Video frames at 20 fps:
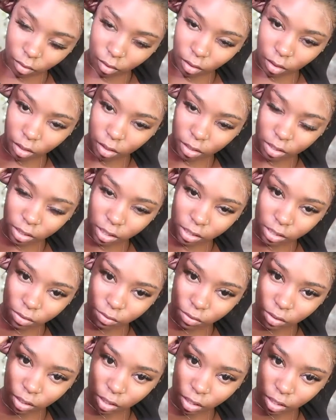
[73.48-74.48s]
Yeah, this lace is
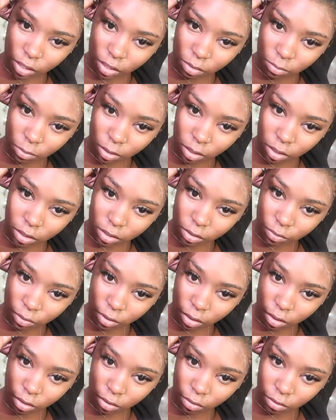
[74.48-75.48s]
really itching me. It's
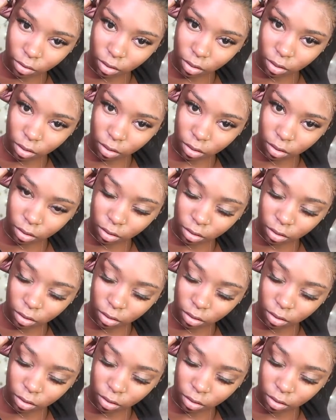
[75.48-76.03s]
really annoying.